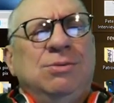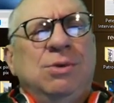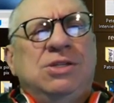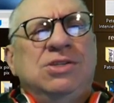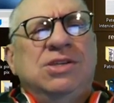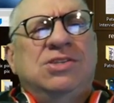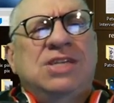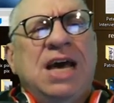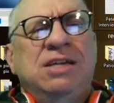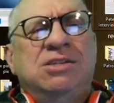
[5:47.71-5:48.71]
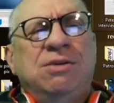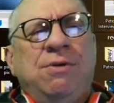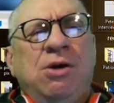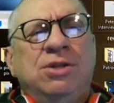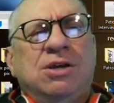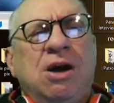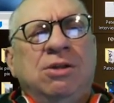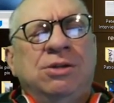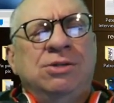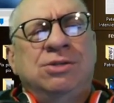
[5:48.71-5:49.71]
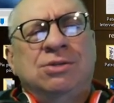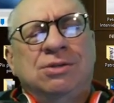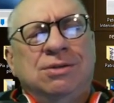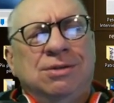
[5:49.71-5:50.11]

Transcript: Which is the saddest of all the colors?